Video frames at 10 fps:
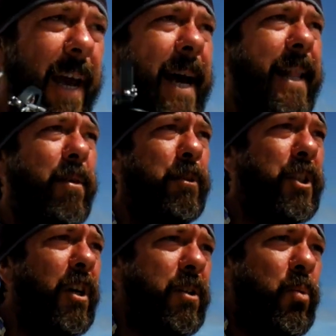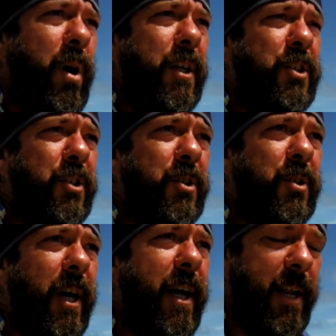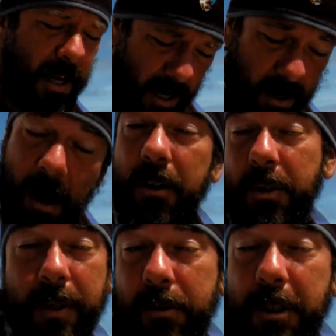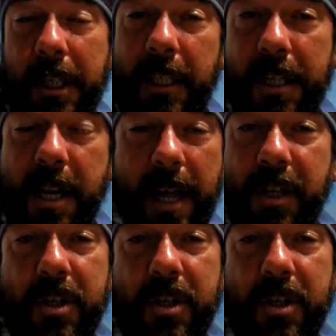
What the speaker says: And the result was that, and also interestingly today,